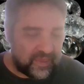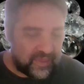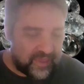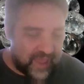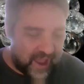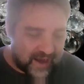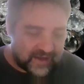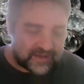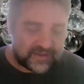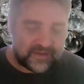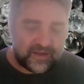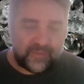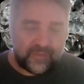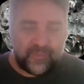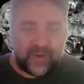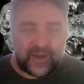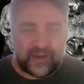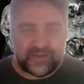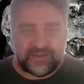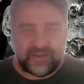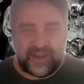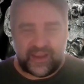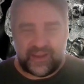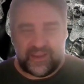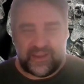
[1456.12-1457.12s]
that to me
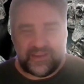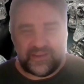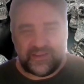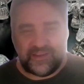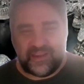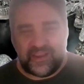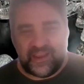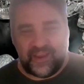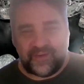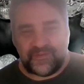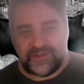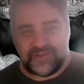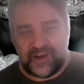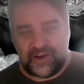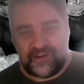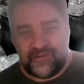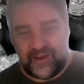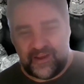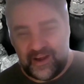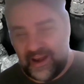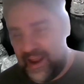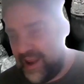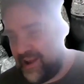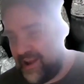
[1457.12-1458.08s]
is gives it credence.